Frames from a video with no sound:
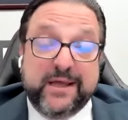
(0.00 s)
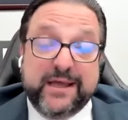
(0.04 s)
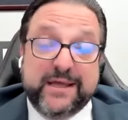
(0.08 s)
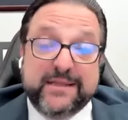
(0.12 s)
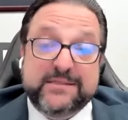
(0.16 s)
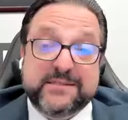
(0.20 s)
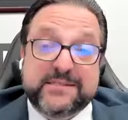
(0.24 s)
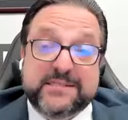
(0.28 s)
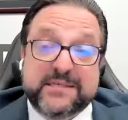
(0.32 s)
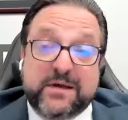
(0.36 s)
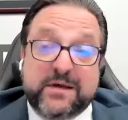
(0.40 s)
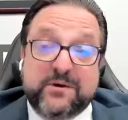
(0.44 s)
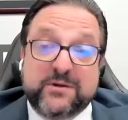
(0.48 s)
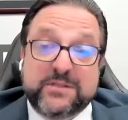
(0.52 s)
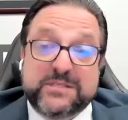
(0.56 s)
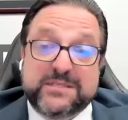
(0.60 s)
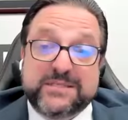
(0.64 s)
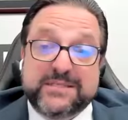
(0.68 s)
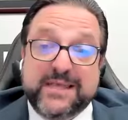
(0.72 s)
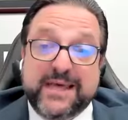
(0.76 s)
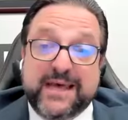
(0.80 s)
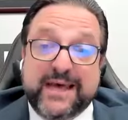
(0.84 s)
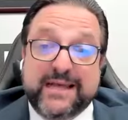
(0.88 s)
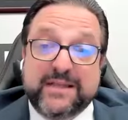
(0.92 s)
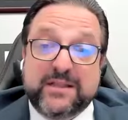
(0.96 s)
And so
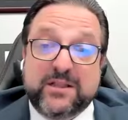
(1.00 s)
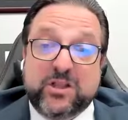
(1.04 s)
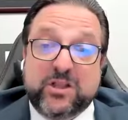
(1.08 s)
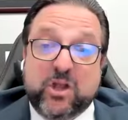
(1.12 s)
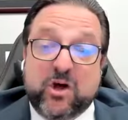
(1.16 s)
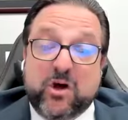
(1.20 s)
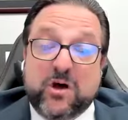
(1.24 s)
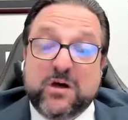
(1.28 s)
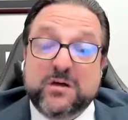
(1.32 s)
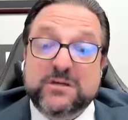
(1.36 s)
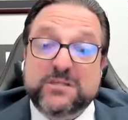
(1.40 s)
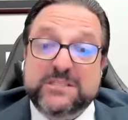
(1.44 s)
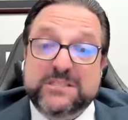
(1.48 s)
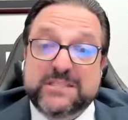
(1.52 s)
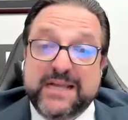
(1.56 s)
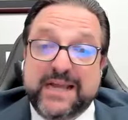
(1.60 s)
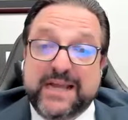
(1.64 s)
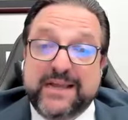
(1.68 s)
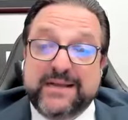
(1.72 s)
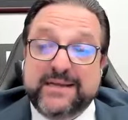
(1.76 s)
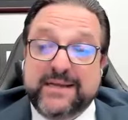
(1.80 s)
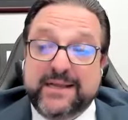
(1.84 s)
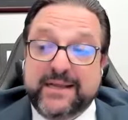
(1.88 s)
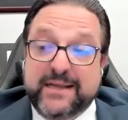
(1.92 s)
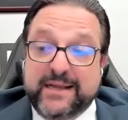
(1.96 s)
it's that
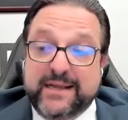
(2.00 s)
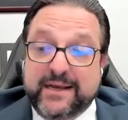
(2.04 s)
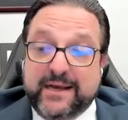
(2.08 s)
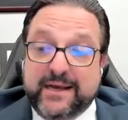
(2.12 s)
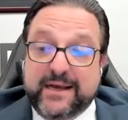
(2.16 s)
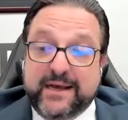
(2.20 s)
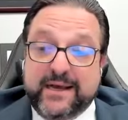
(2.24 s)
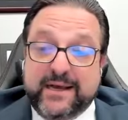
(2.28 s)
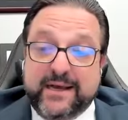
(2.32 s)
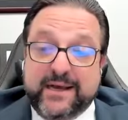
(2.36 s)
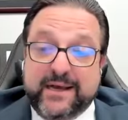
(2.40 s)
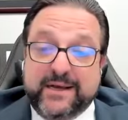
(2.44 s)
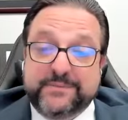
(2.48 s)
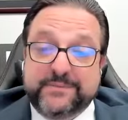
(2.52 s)
long-standing